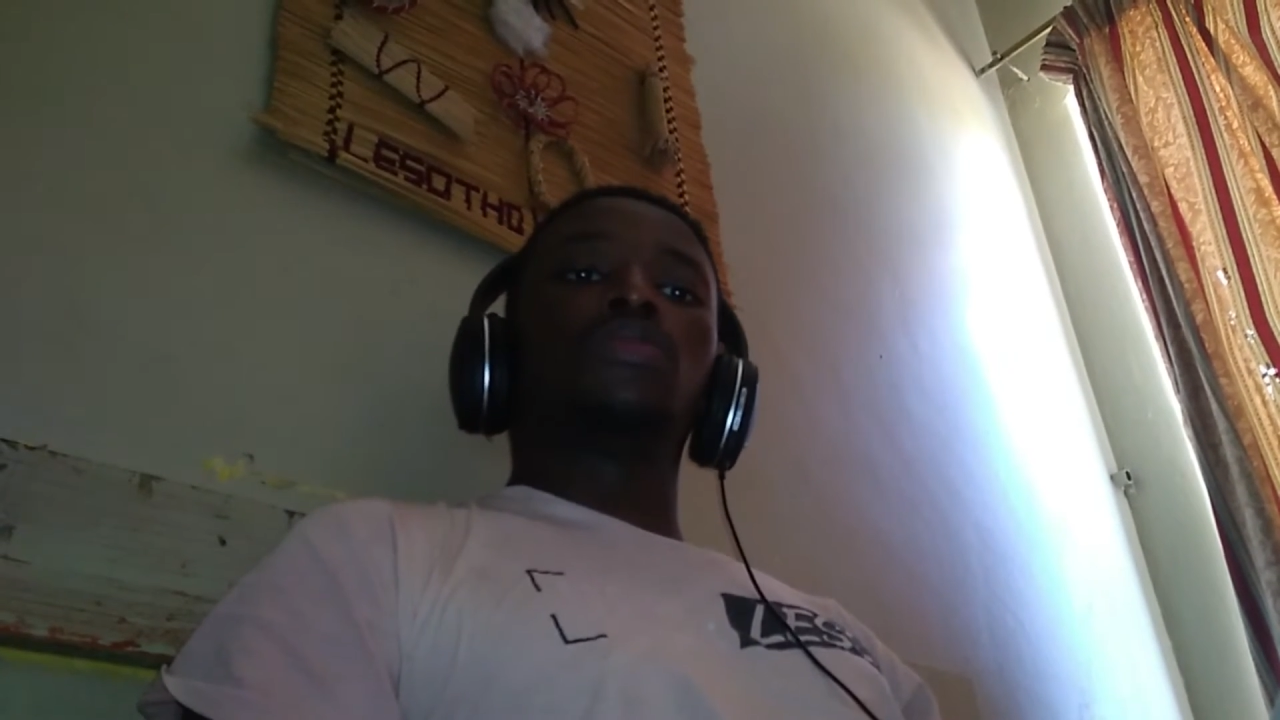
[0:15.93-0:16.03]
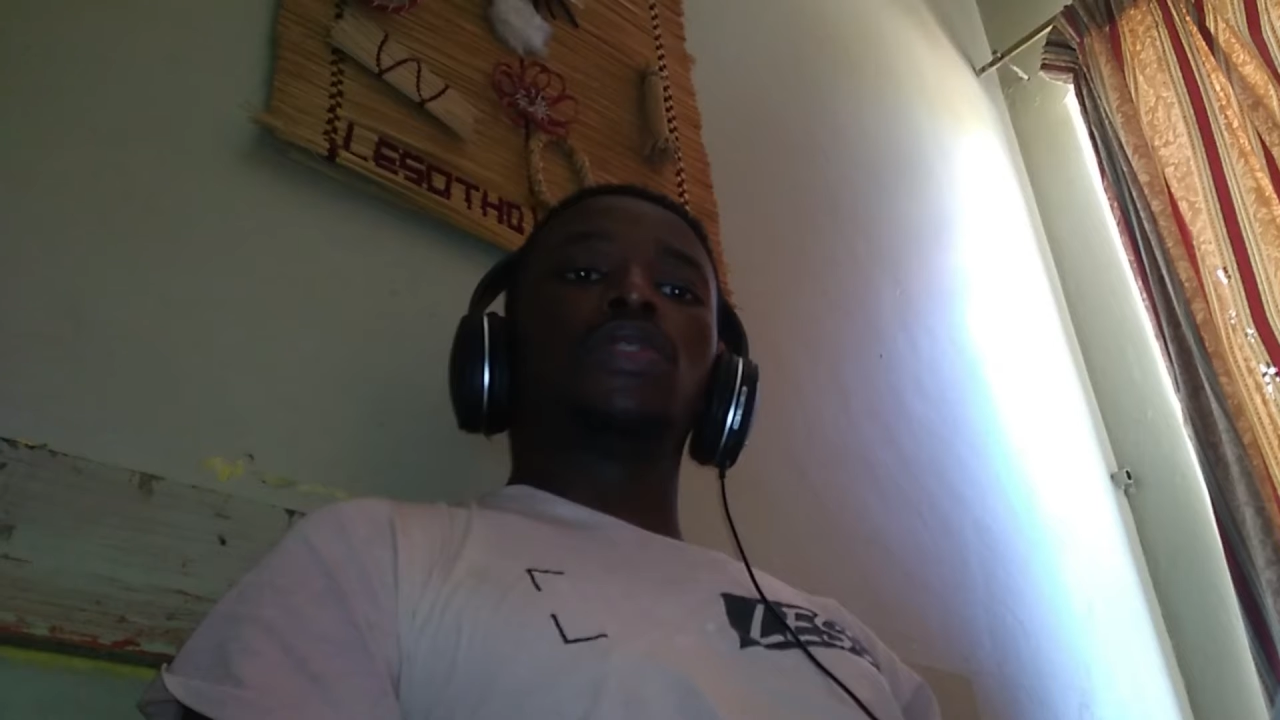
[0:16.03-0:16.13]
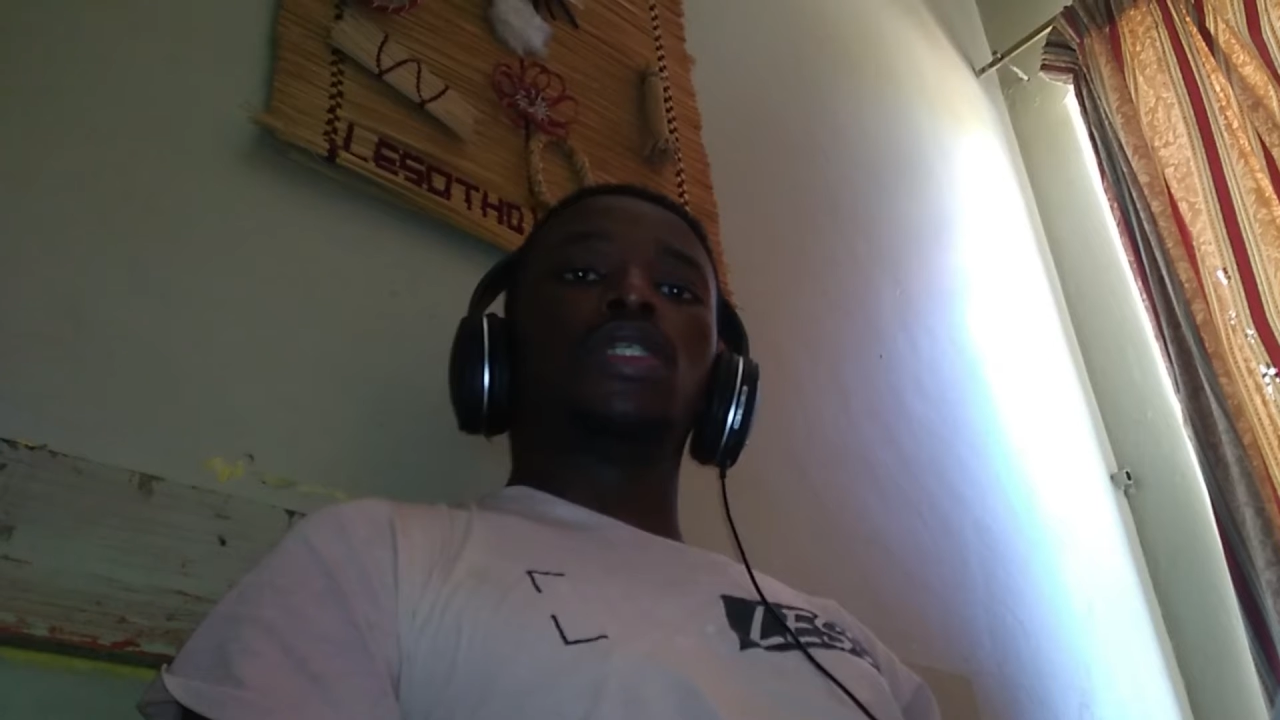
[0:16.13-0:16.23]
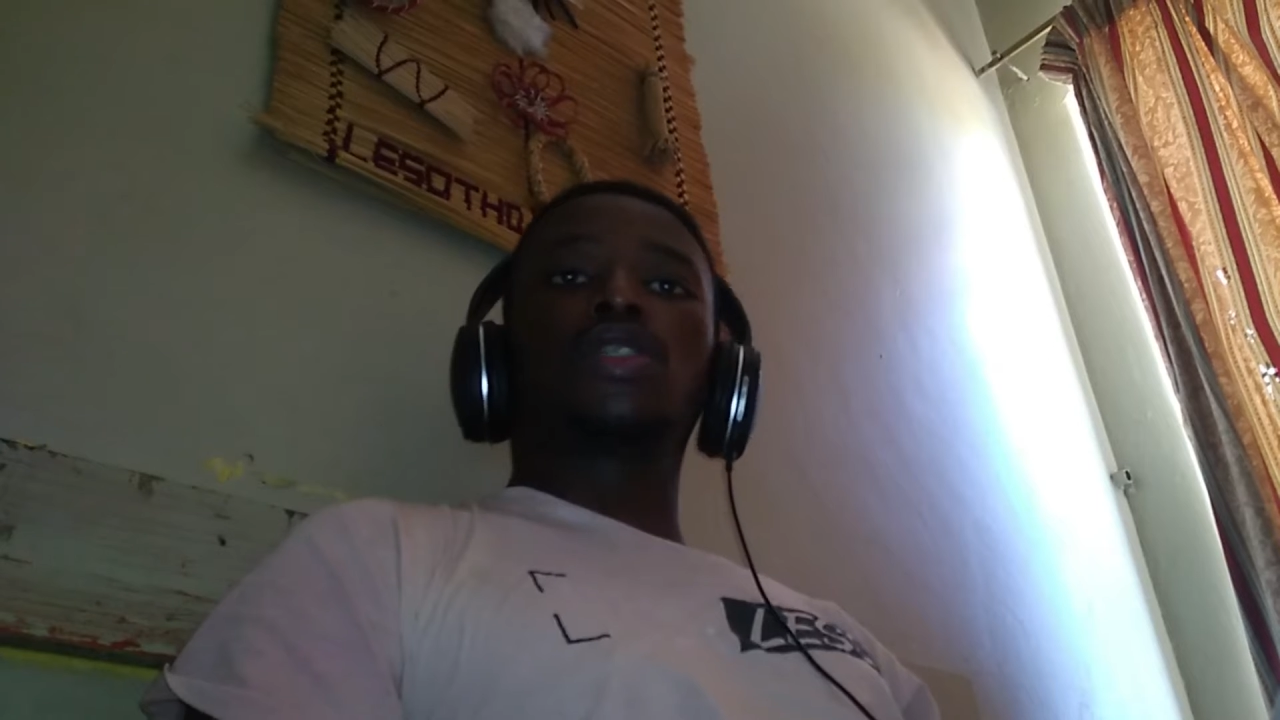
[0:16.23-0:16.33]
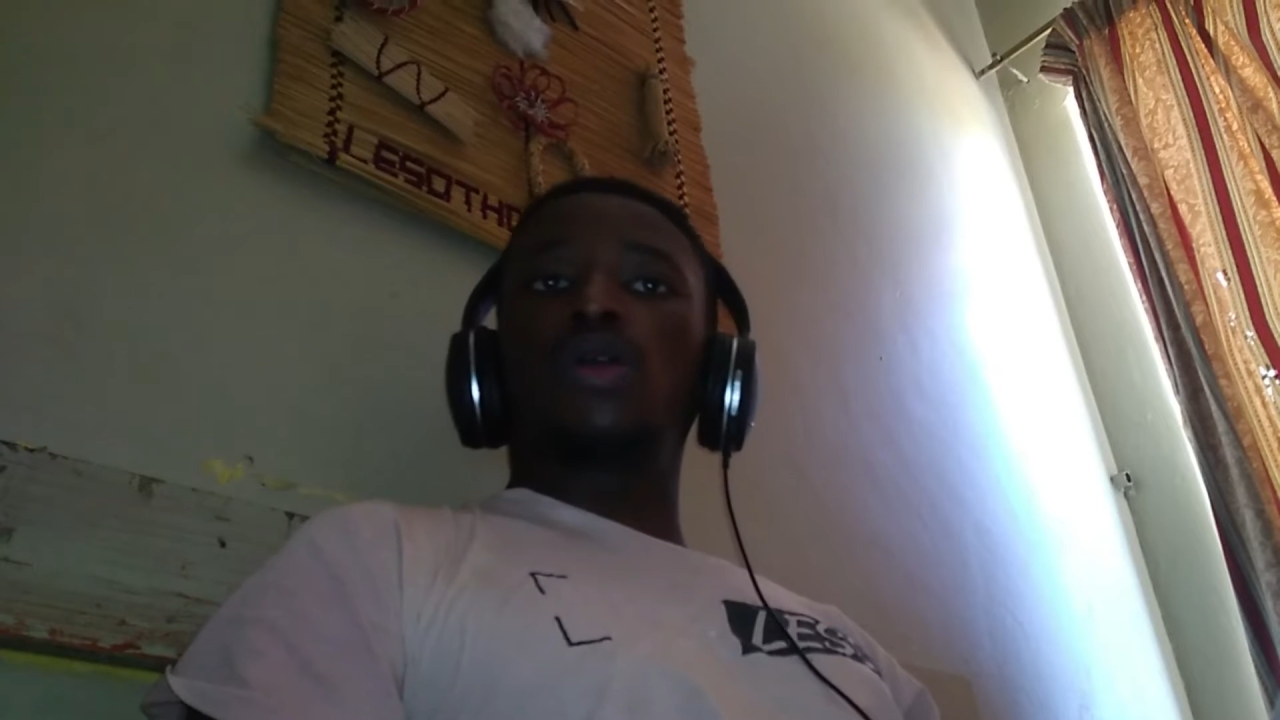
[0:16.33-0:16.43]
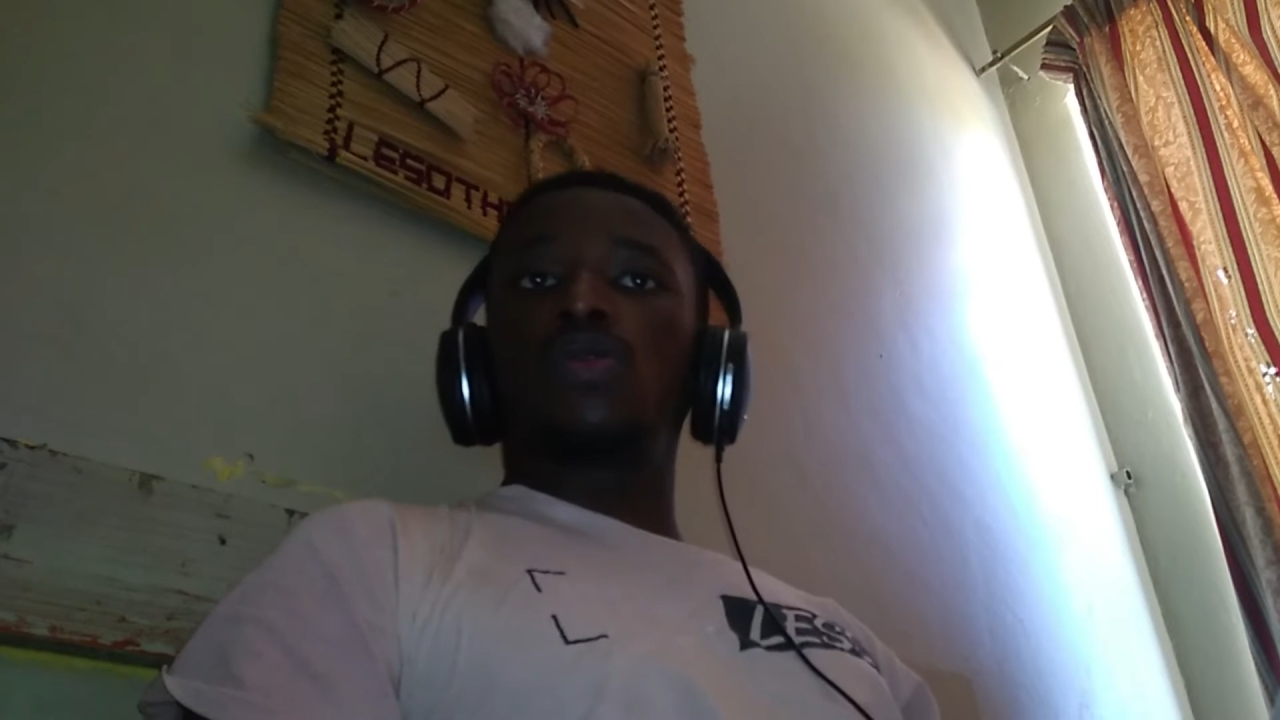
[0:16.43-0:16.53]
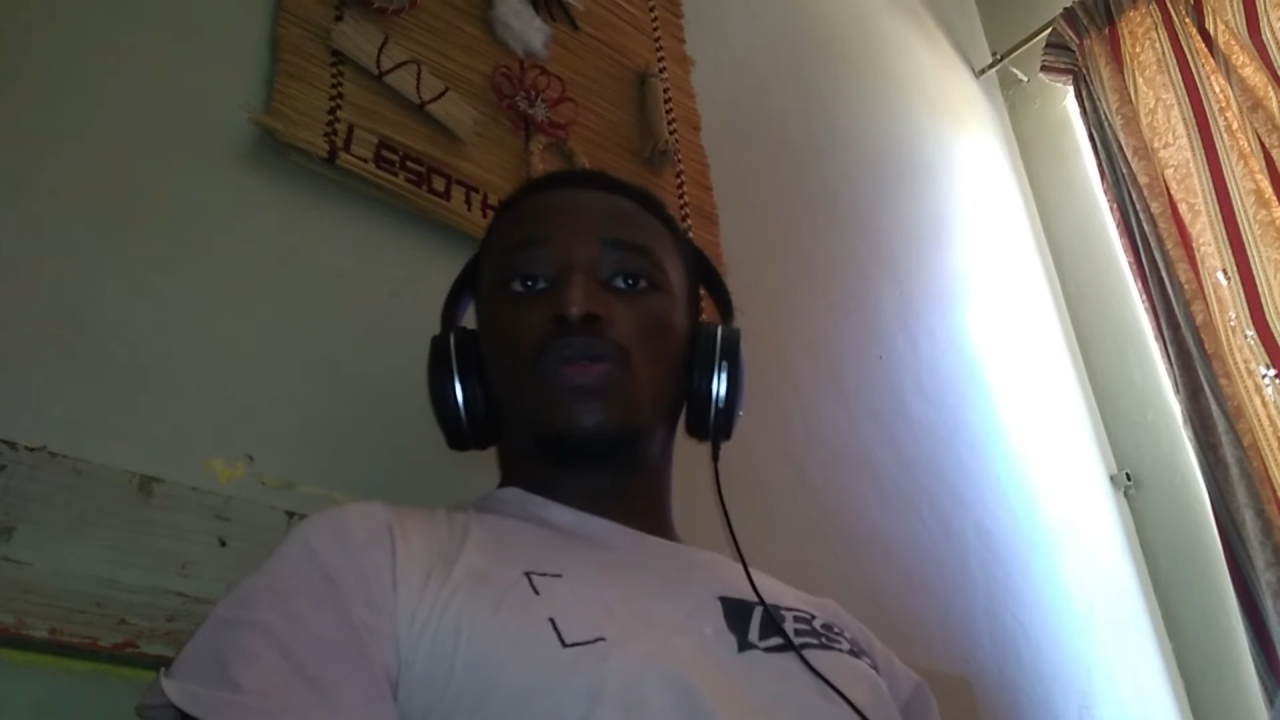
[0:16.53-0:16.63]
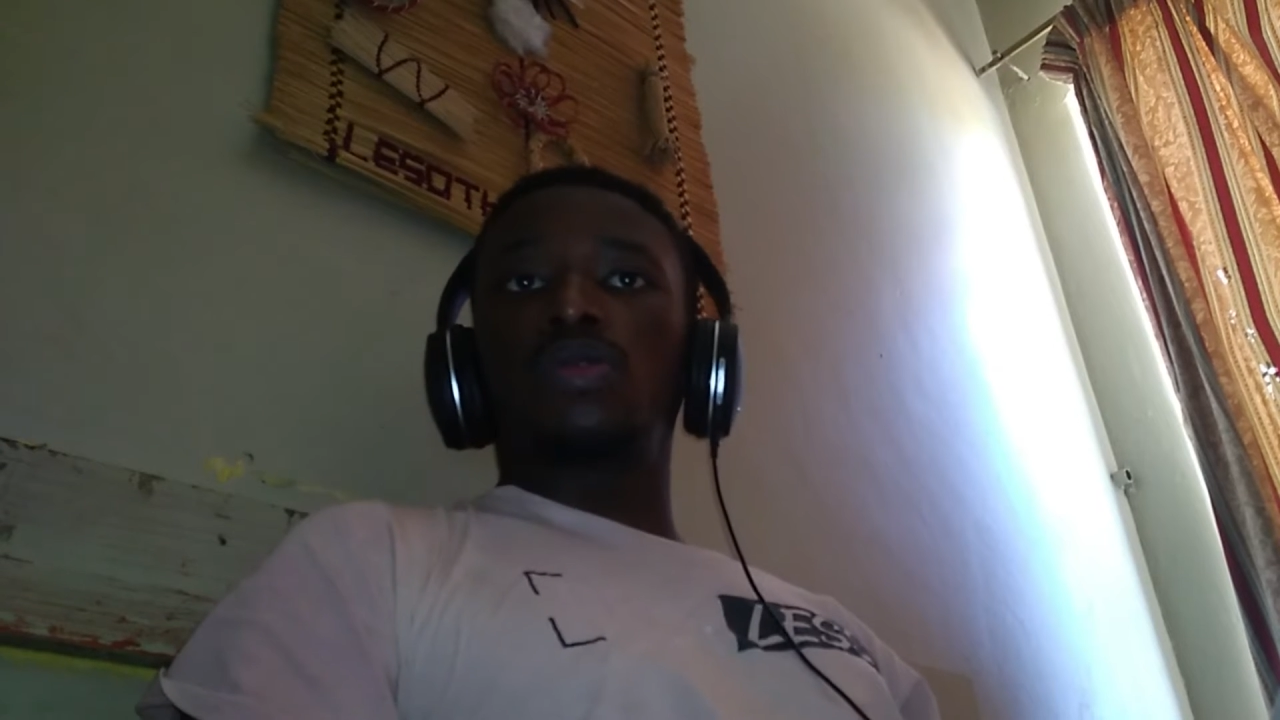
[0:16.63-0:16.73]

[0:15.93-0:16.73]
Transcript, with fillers: Let's go.